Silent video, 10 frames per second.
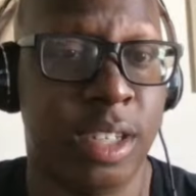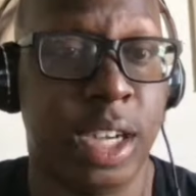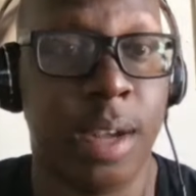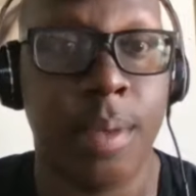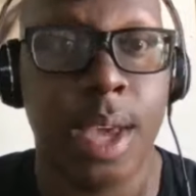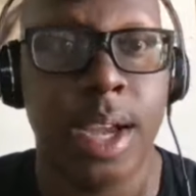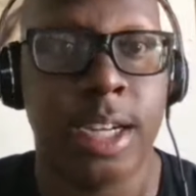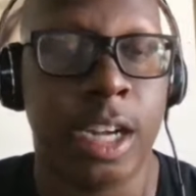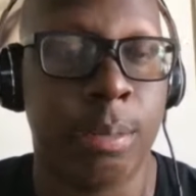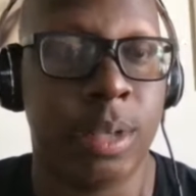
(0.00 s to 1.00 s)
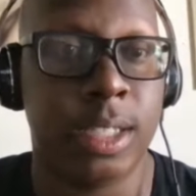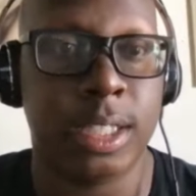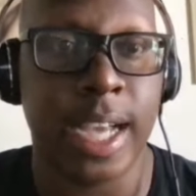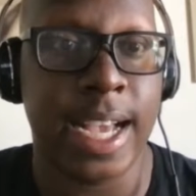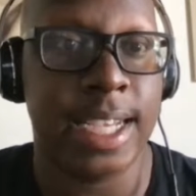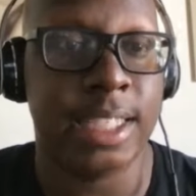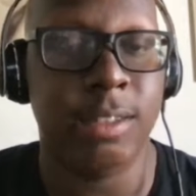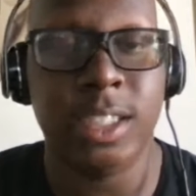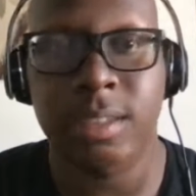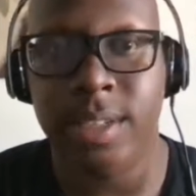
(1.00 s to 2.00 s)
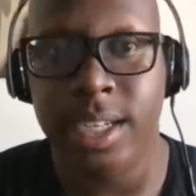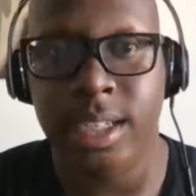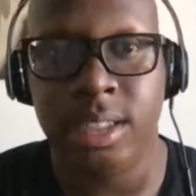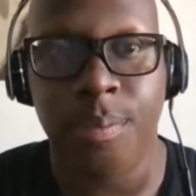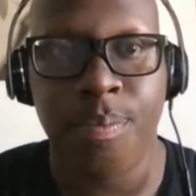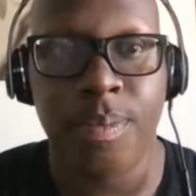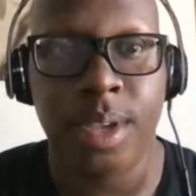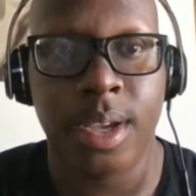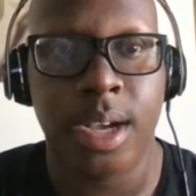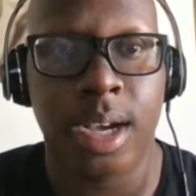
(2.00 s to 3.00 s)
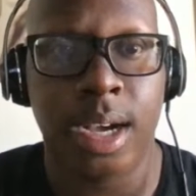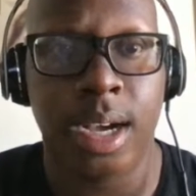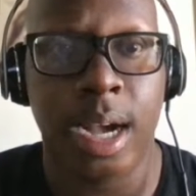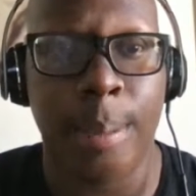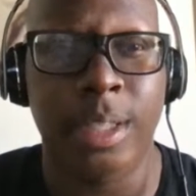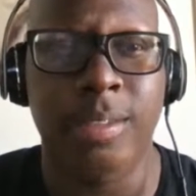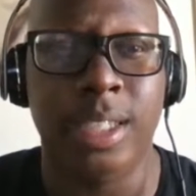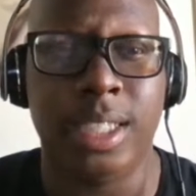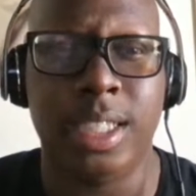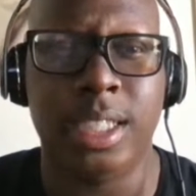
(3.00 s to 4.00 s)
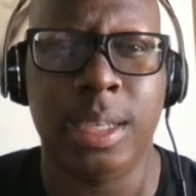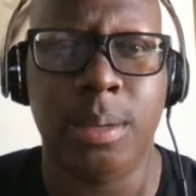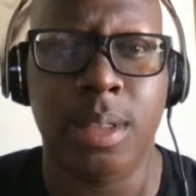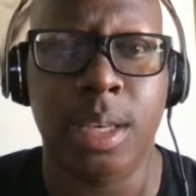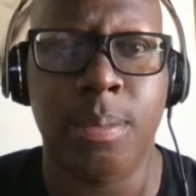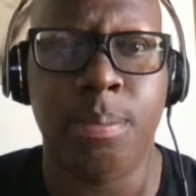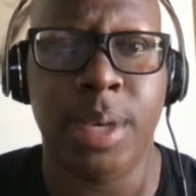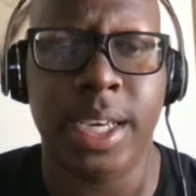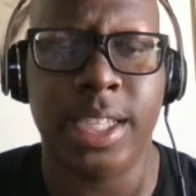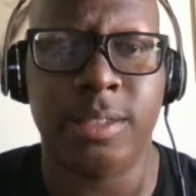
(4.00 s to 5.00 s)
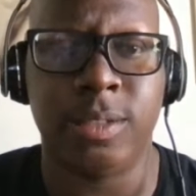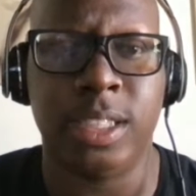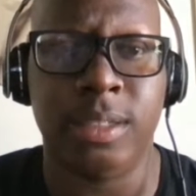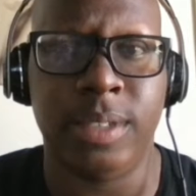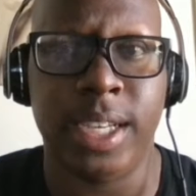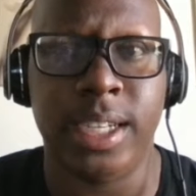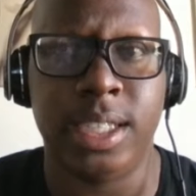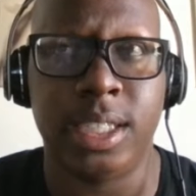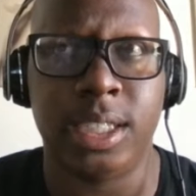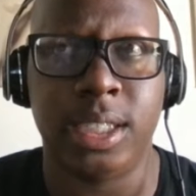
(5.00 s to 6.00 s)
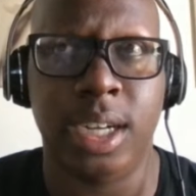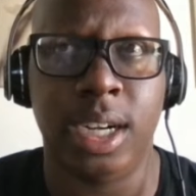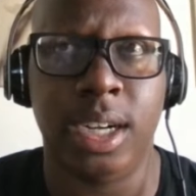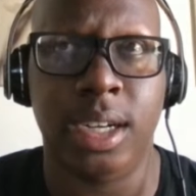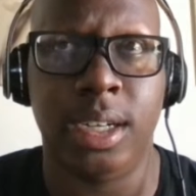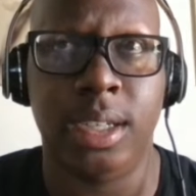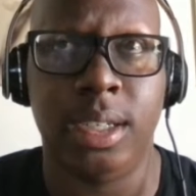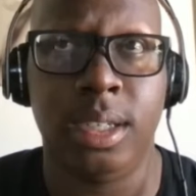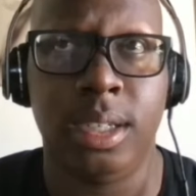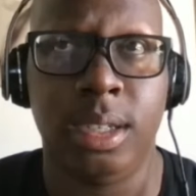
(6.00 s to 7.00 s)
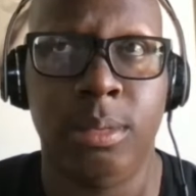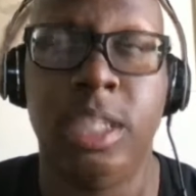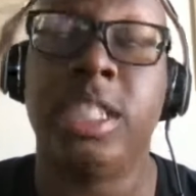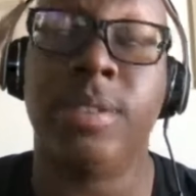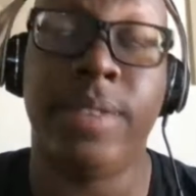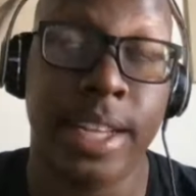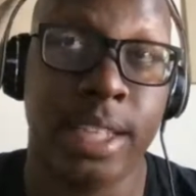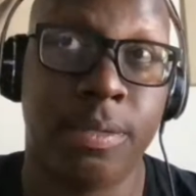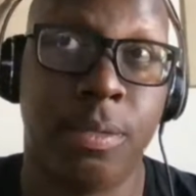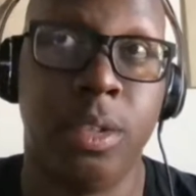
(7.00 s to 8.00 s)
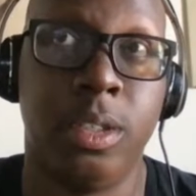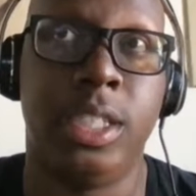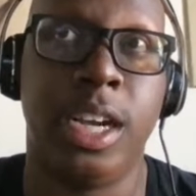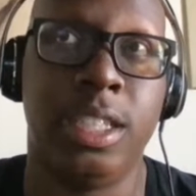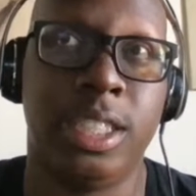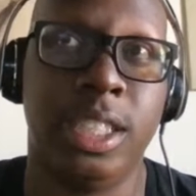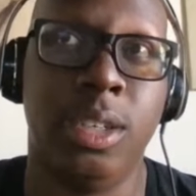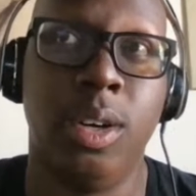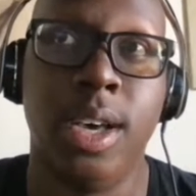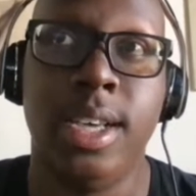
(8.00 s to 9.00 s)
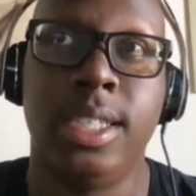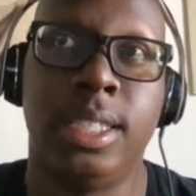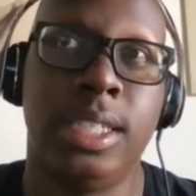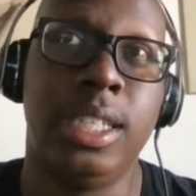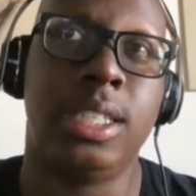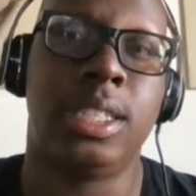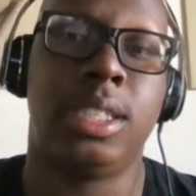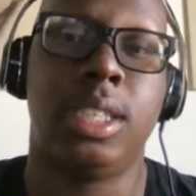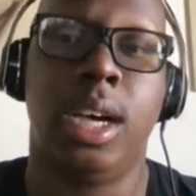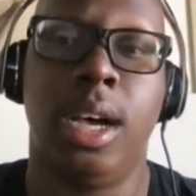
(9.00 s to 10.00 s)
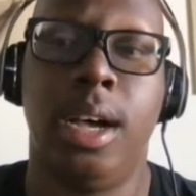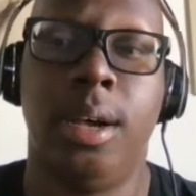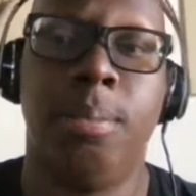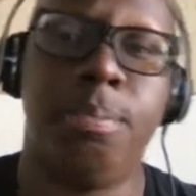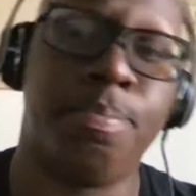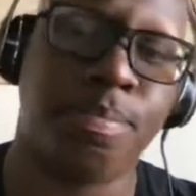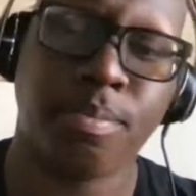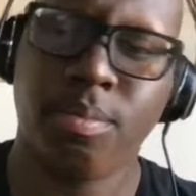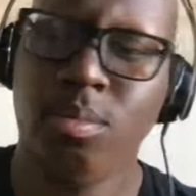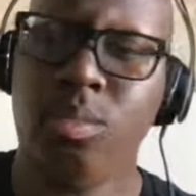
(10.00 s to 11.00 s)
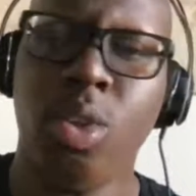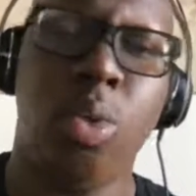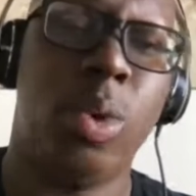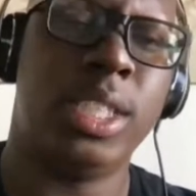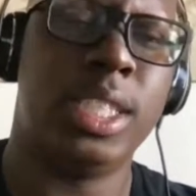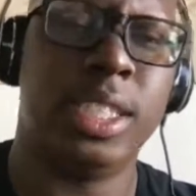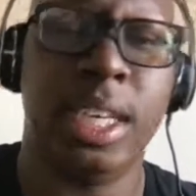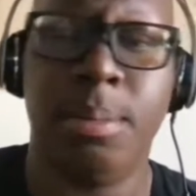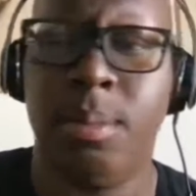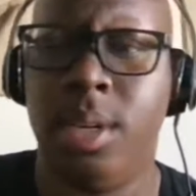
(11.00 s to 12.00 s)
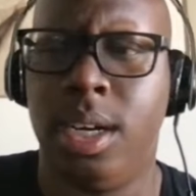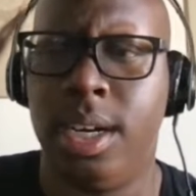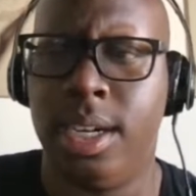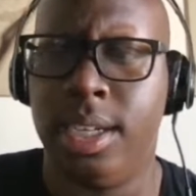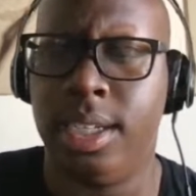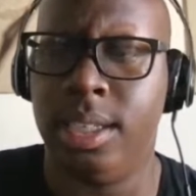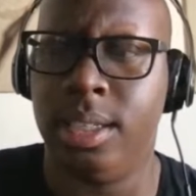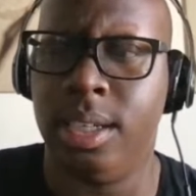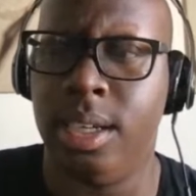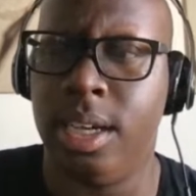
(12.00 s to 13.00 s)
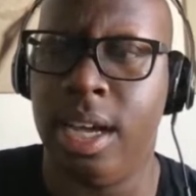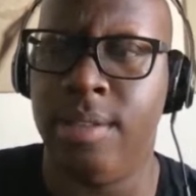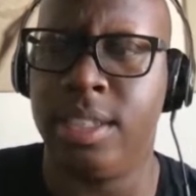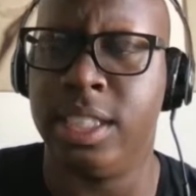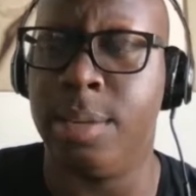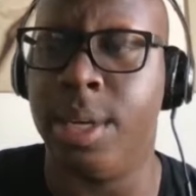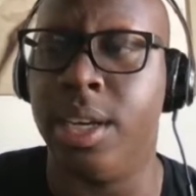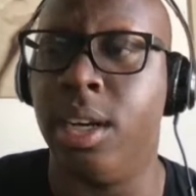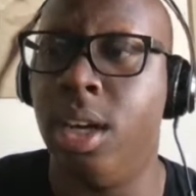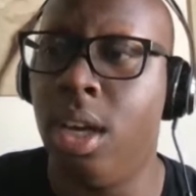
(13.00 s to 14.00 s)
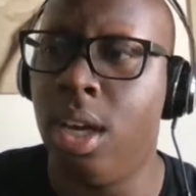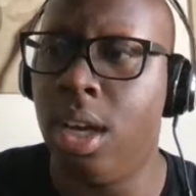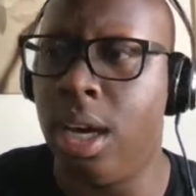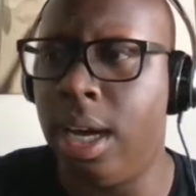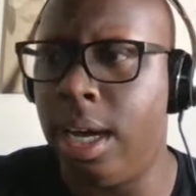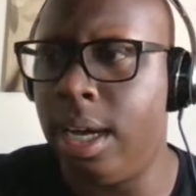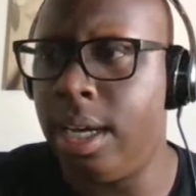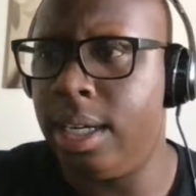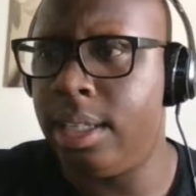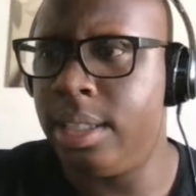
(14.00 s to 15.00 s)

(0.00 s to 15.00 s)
or not. Derek Brunson has the reach advantage. I believe this is the biggest reach advantage disadvantage for Darren Till since what's his name? Have his name here. Uh,